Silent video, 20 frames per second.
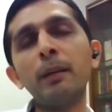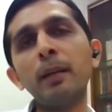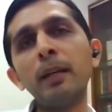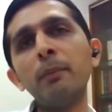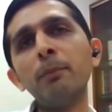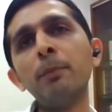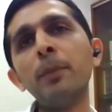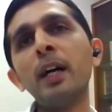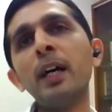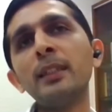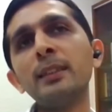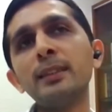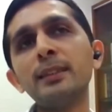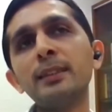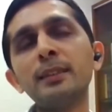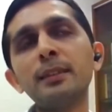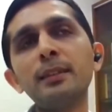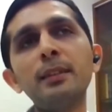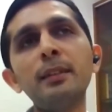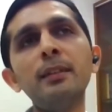In
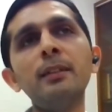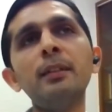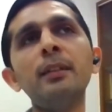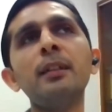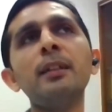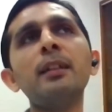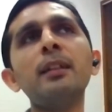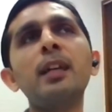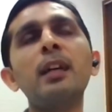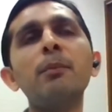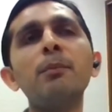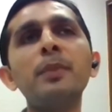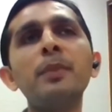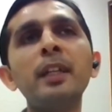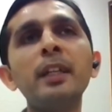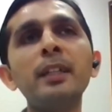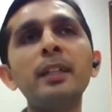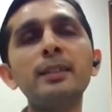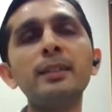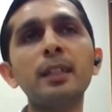past,
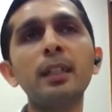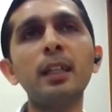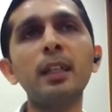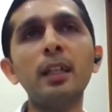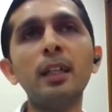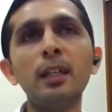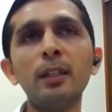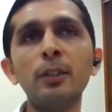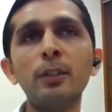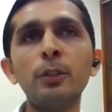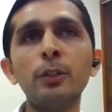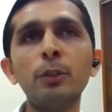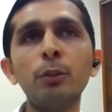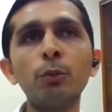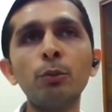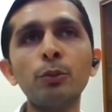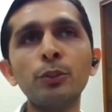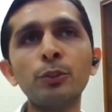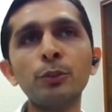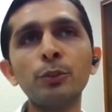companies
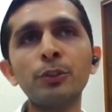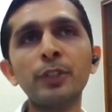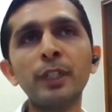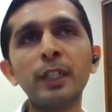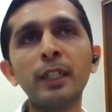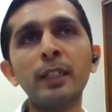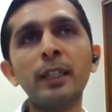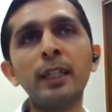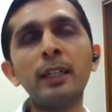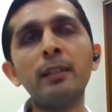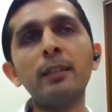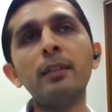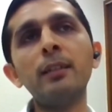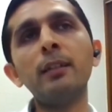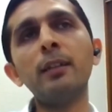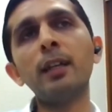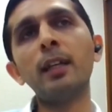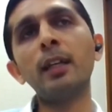used to say that